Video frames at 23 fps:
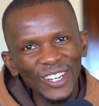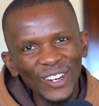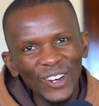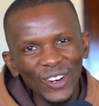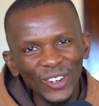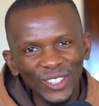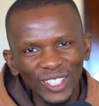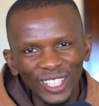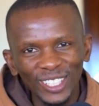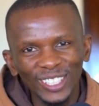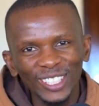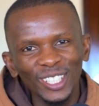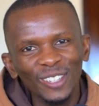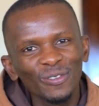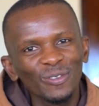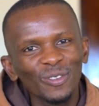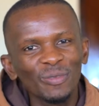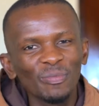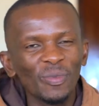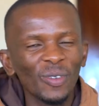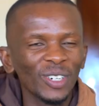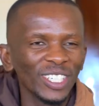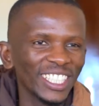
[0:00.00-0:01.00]
or the
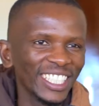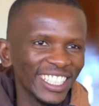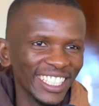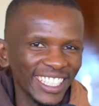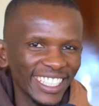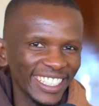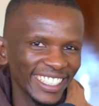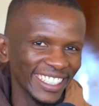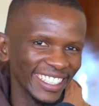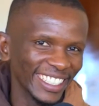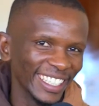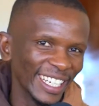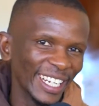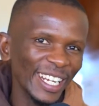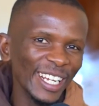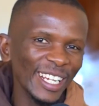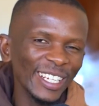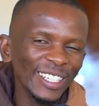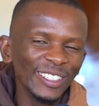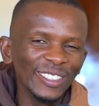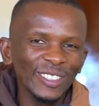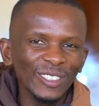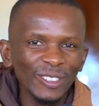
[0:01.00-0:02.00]
soft body.
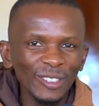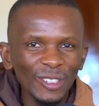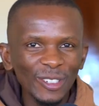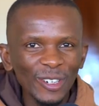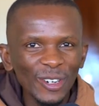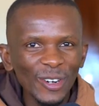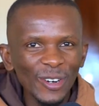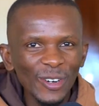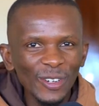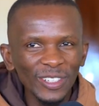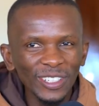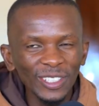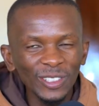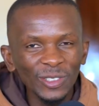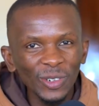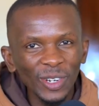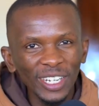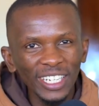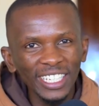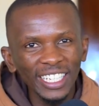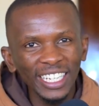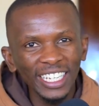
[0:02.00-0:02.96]
So this one